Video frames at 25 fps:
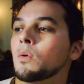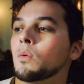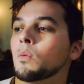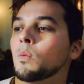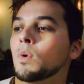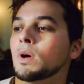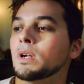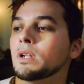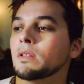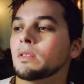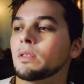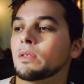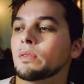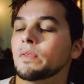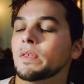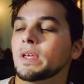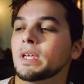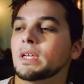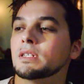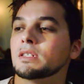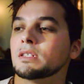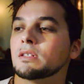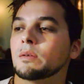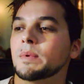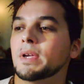One of the
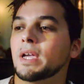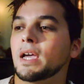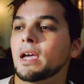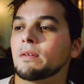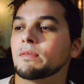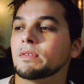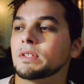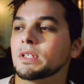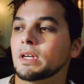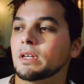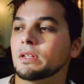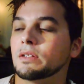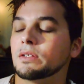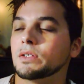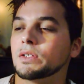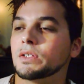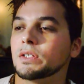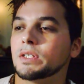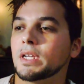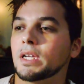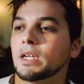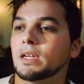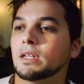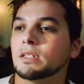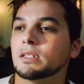things that we have to
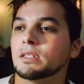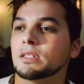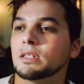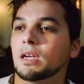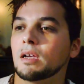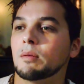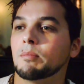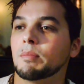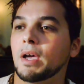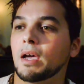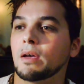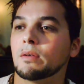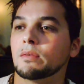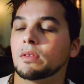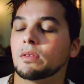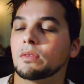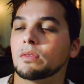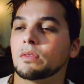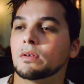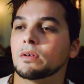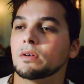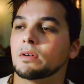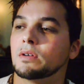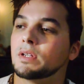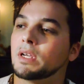understand about the
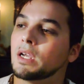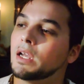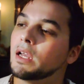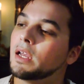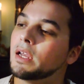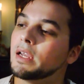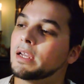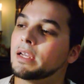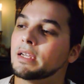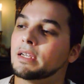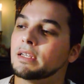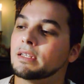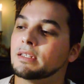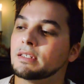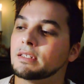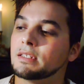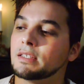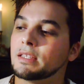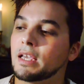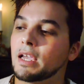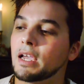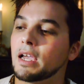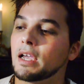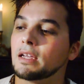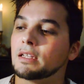third eye is
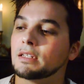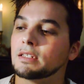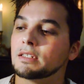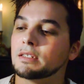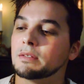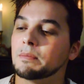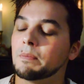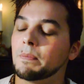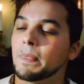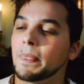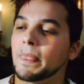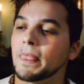that